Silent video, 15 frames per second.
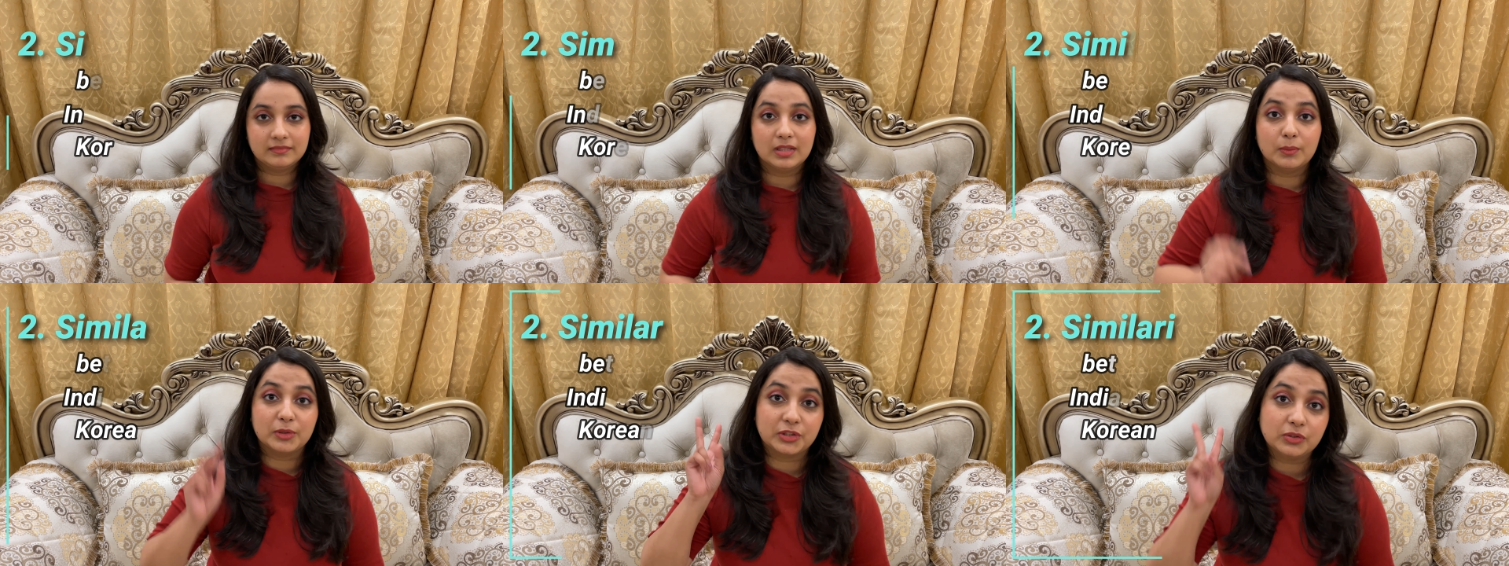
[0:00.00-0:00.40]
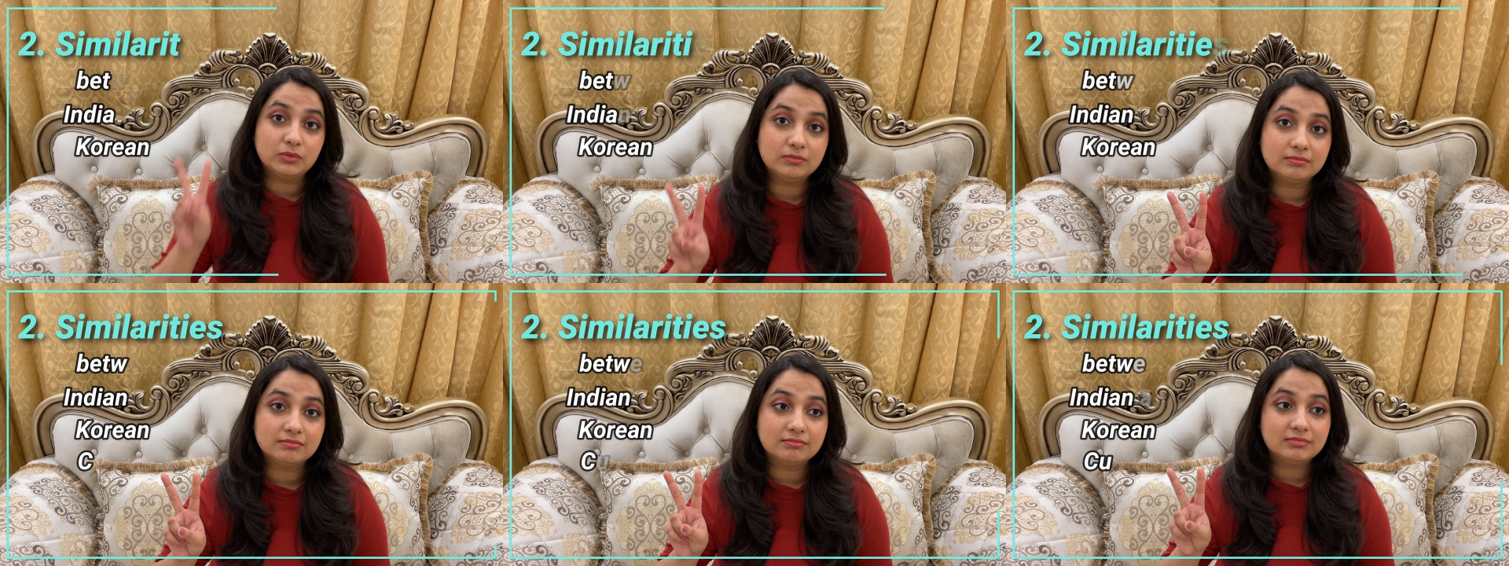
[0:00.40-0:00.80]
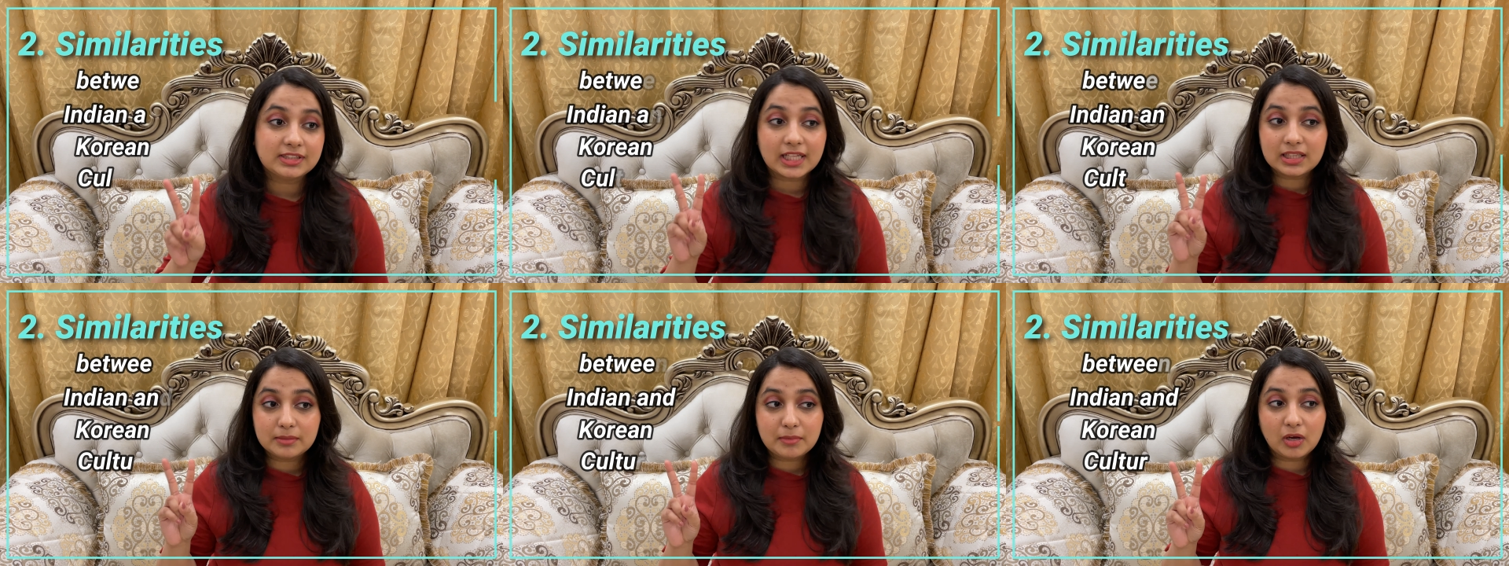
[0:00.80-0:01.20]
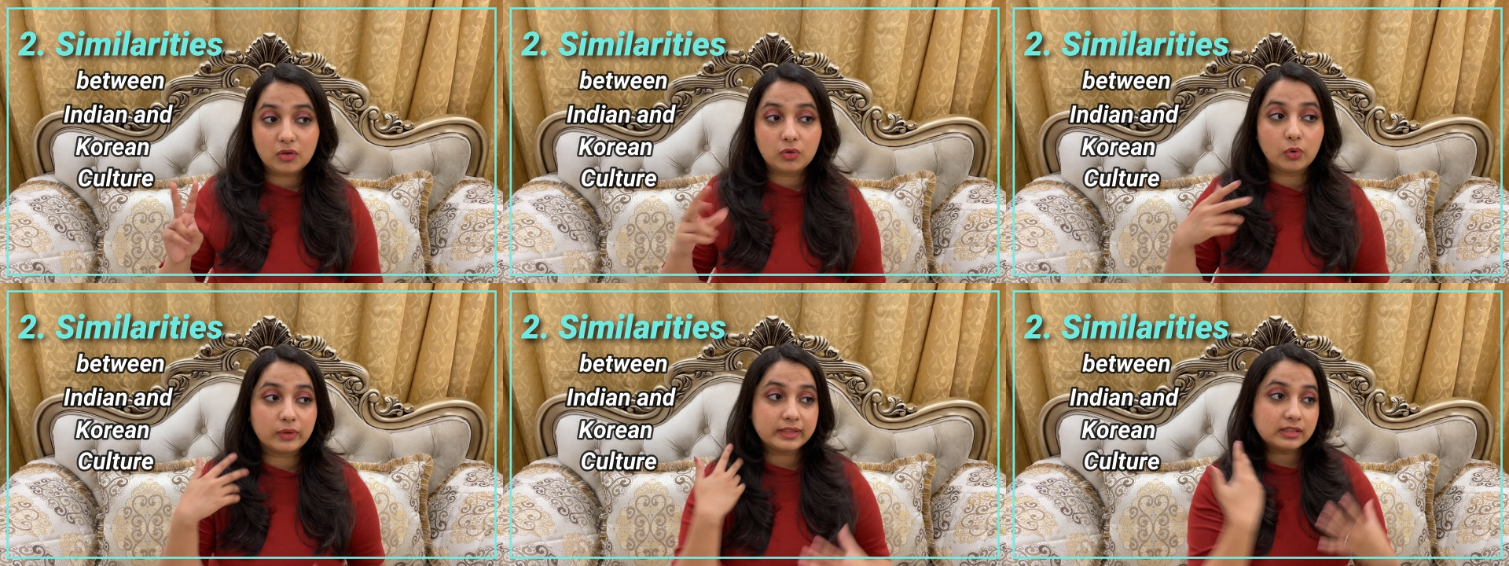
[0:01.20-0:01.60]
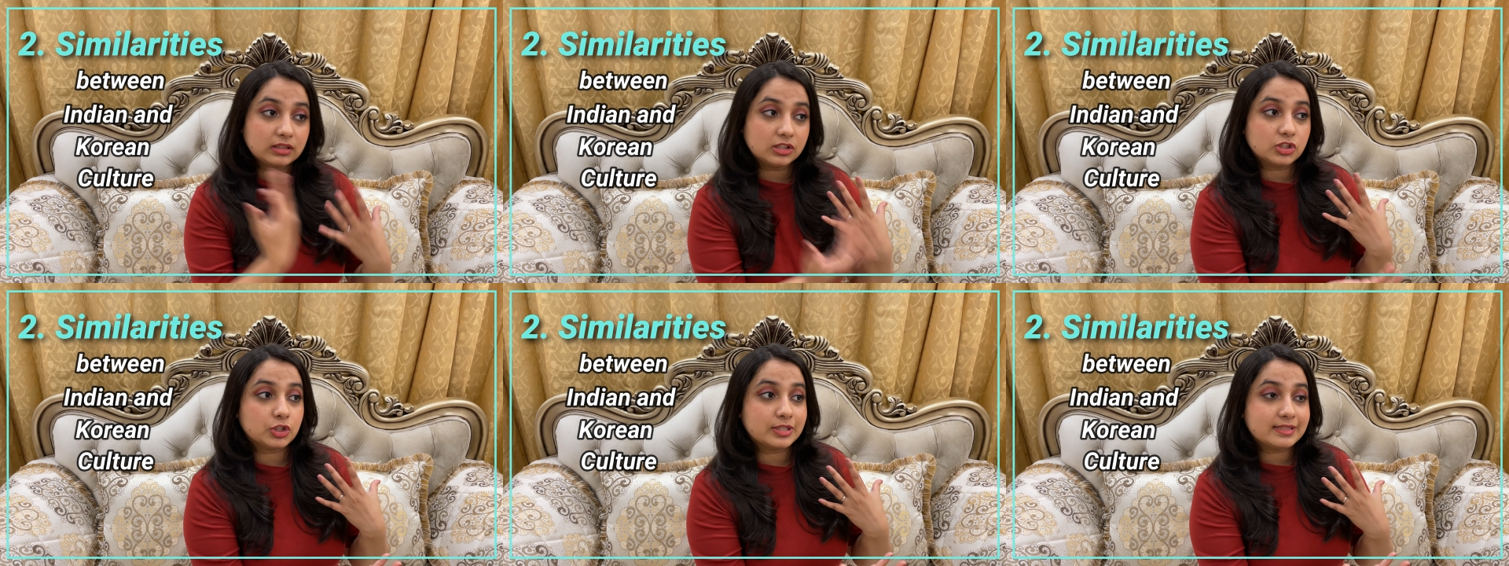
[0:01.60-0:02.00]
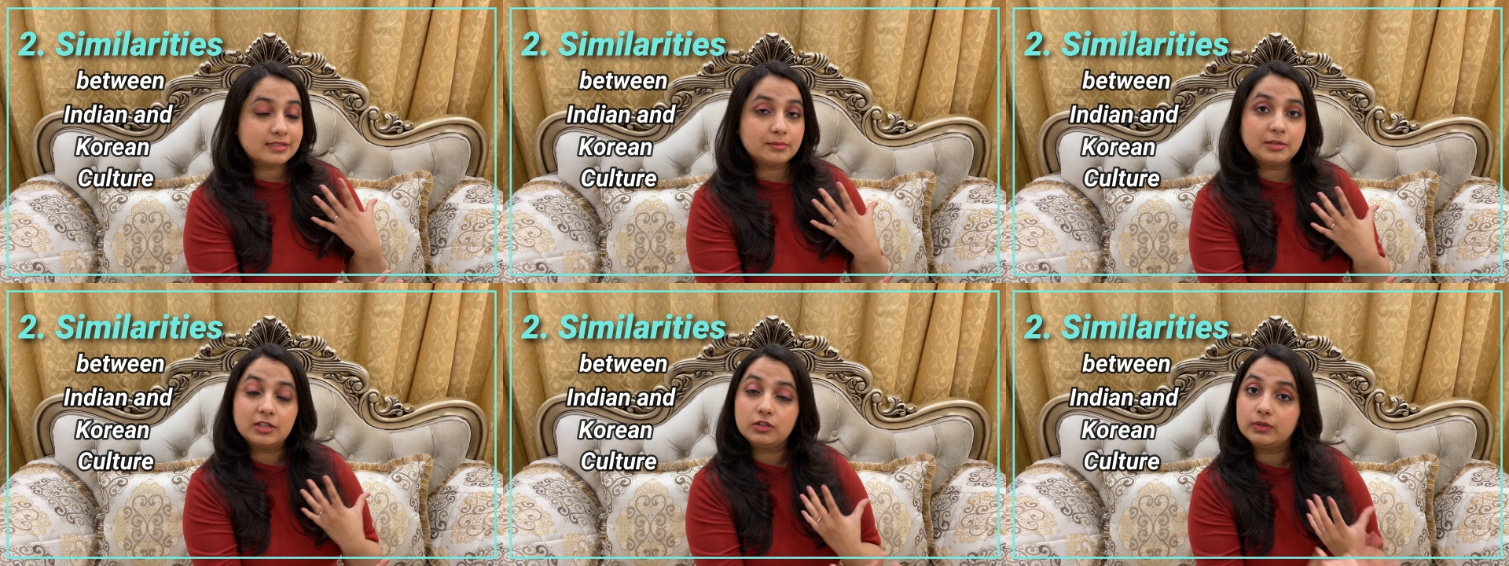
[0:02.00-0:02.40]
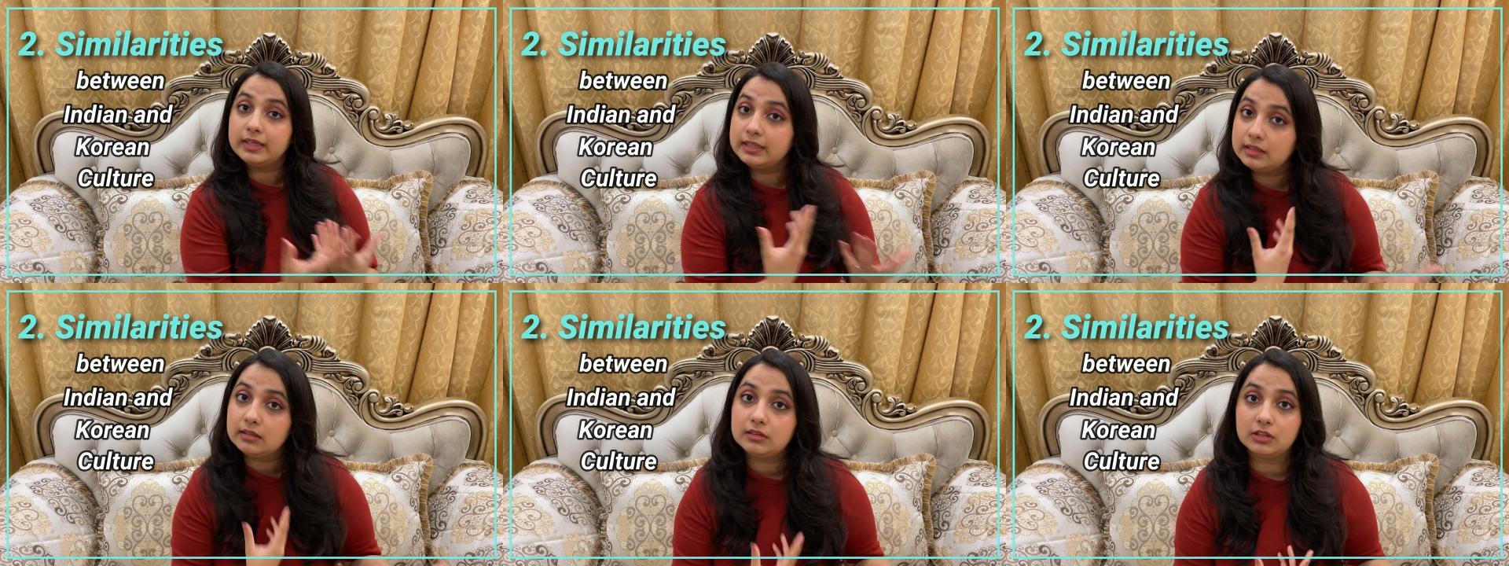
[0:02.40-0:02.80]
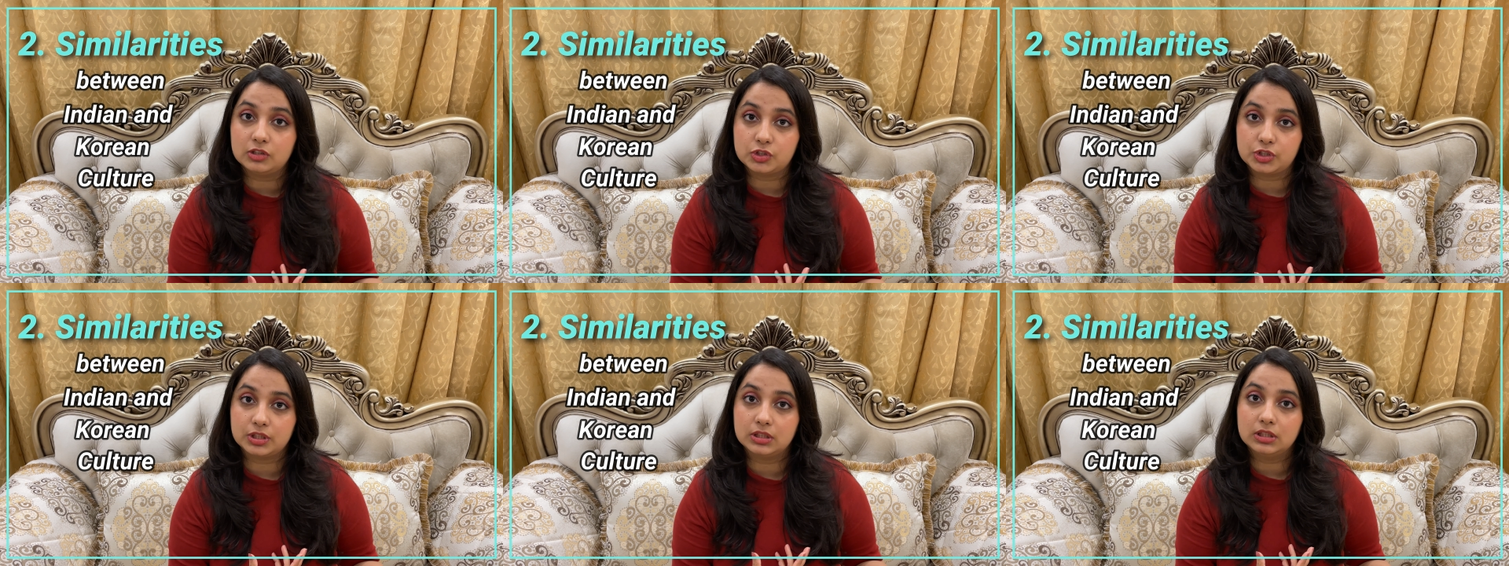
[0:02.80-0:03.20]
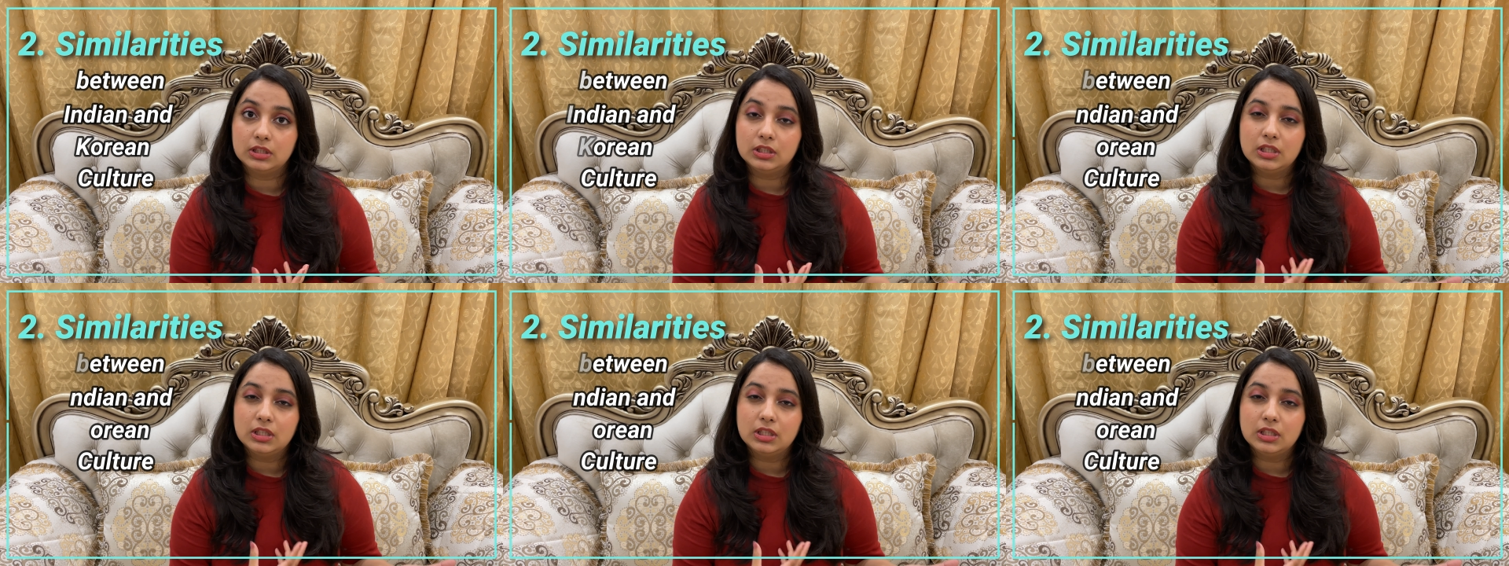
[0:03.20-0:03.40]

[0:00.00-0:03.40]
Number 2, tell them how Korean culture is similar to Indian culture.